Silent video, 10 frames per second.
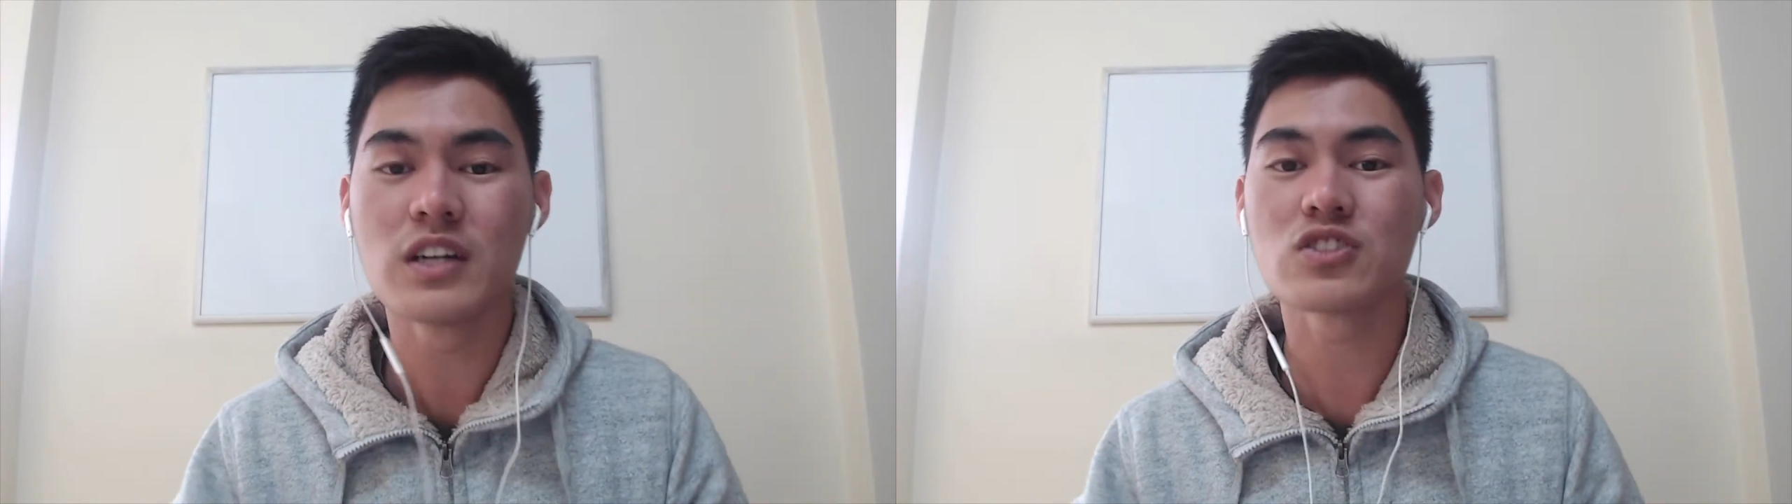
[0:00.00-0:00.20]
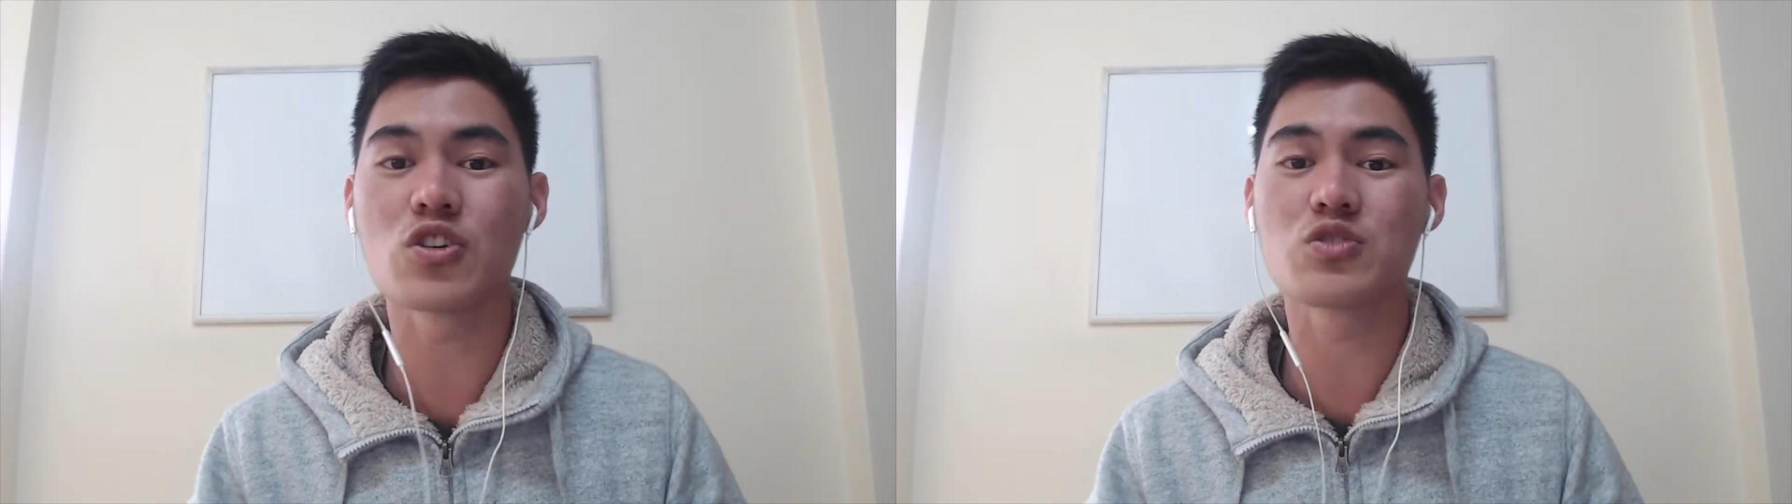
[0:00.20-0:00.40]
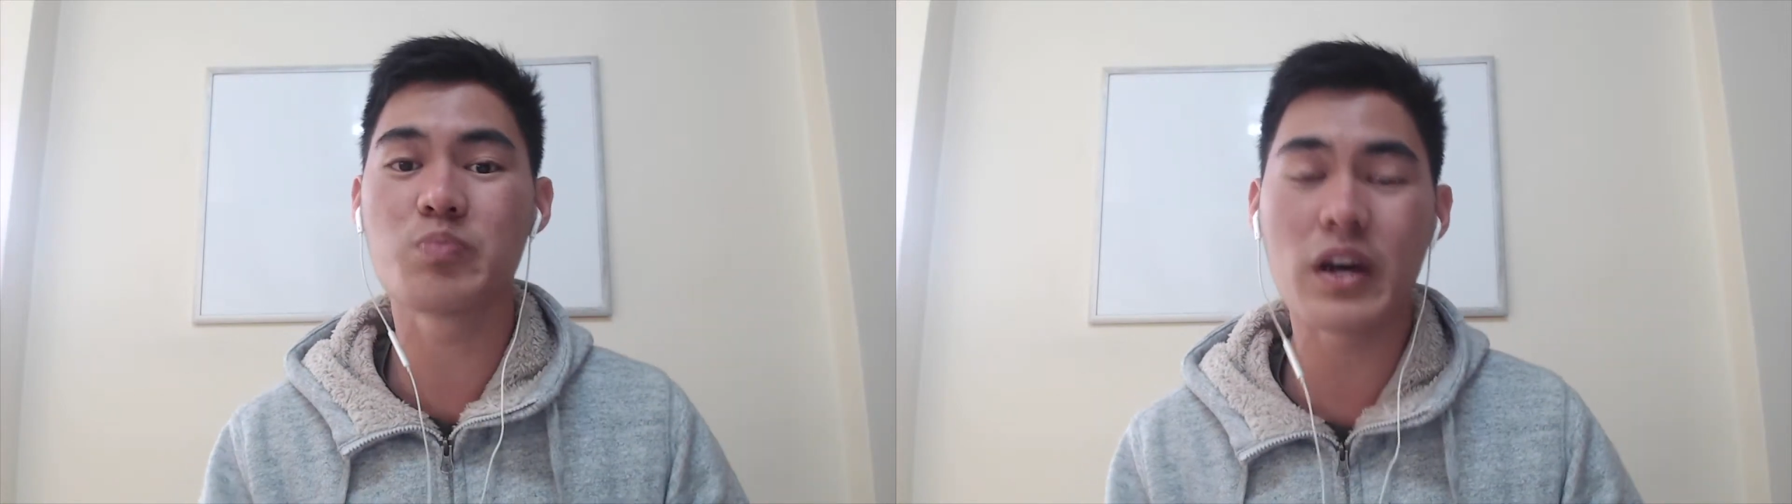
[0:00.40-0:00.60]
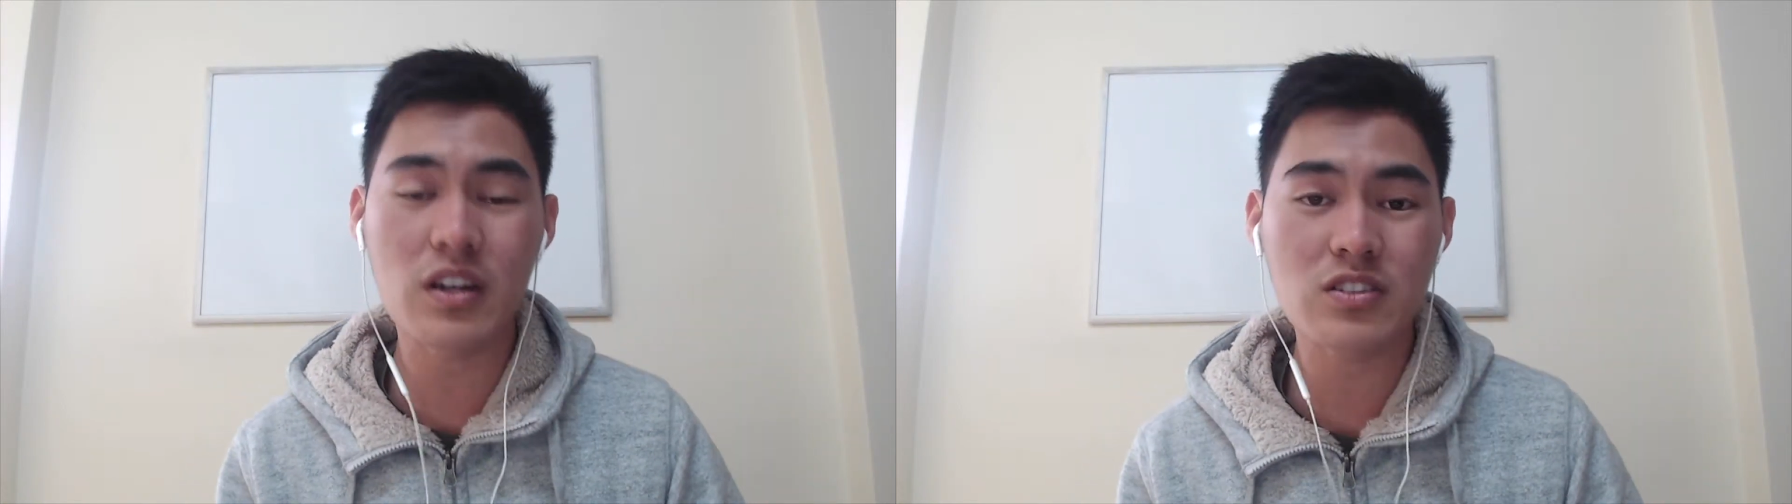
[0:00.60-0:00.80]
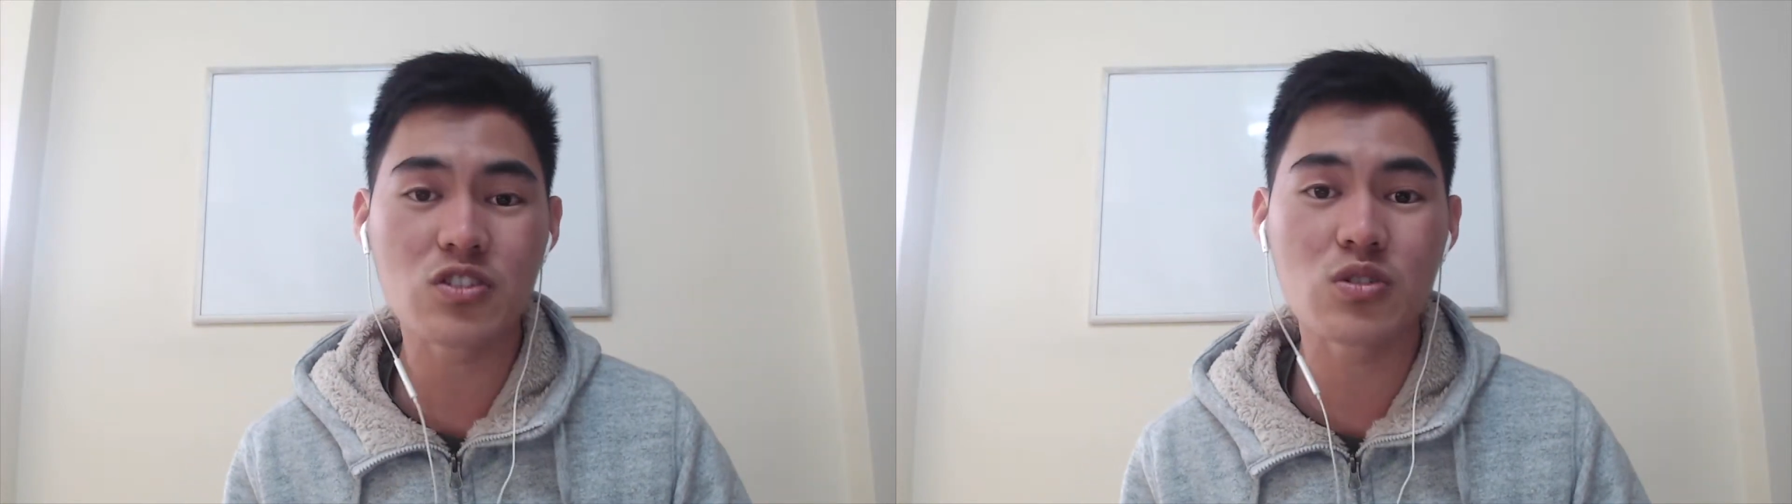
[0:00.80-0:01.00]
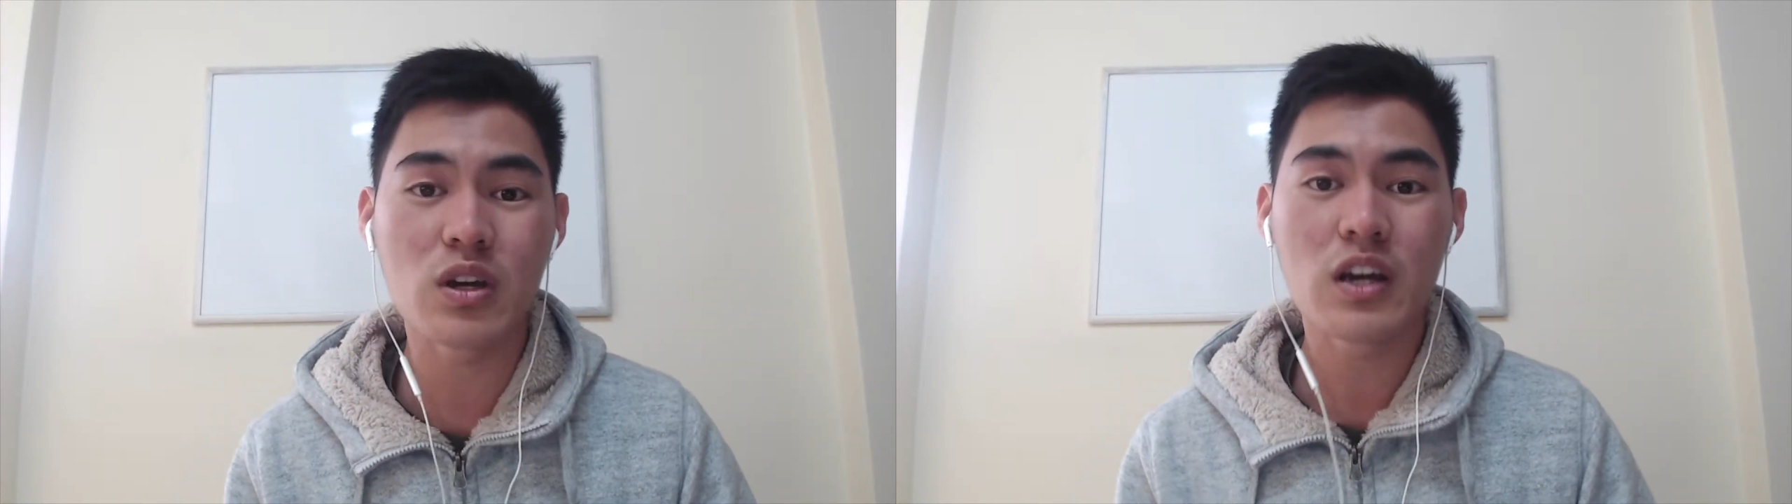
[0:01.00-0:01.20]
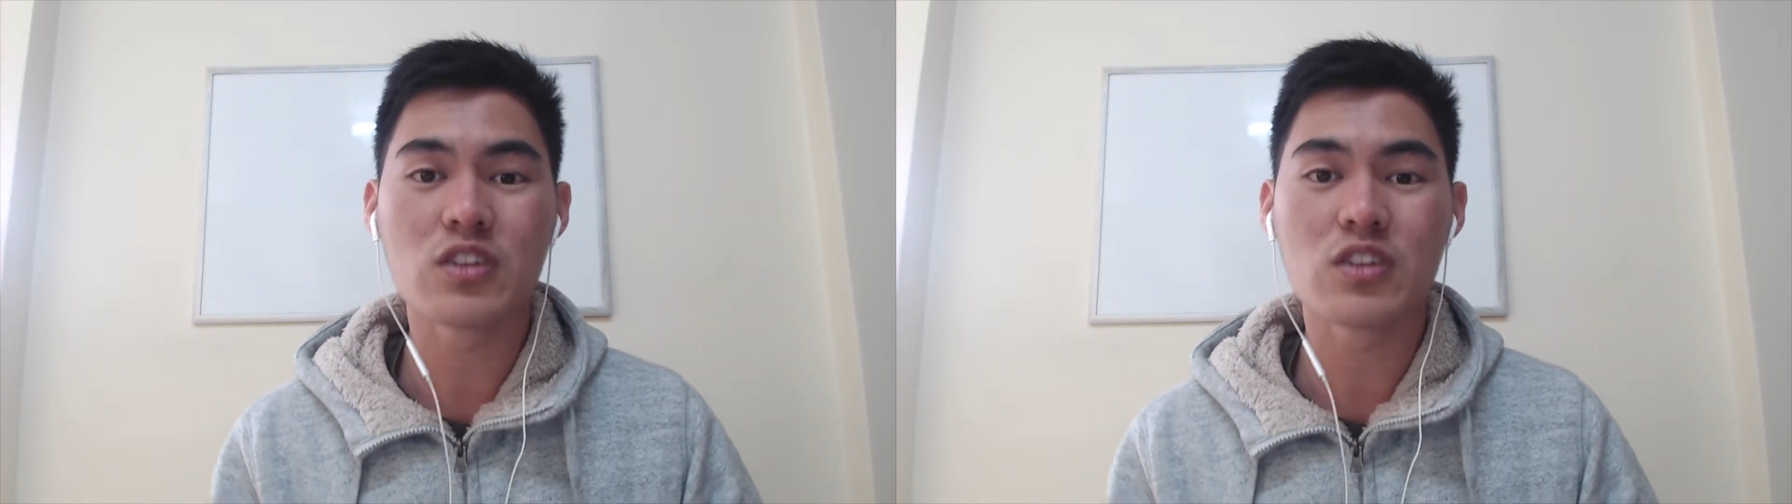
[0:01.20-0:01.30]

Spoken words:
So it's better to